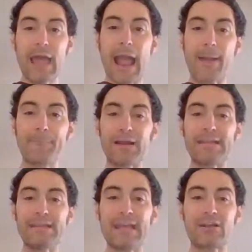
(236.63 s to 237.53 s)
Our
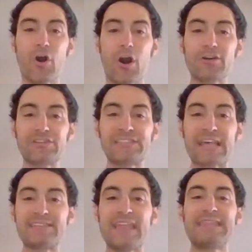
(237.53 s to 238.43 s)
buddy Nick Carter
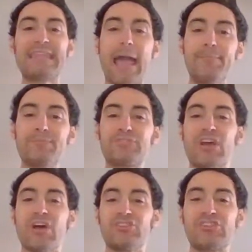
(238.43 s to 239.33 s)
says the Dems
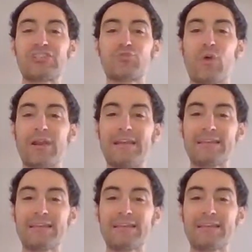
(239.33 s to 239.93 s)
just won an